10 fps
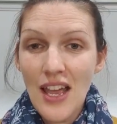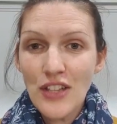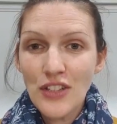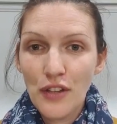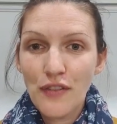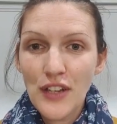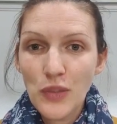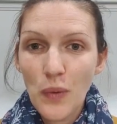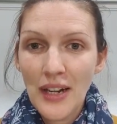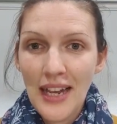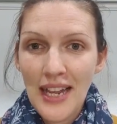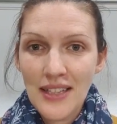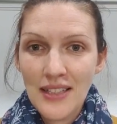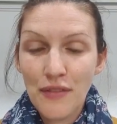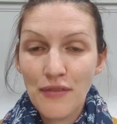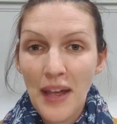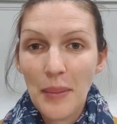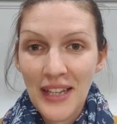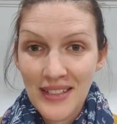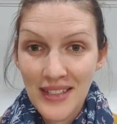So the first one is the
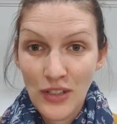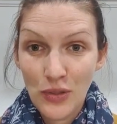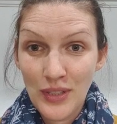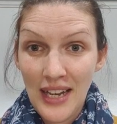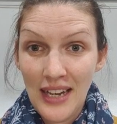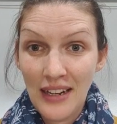Family Essentials kit.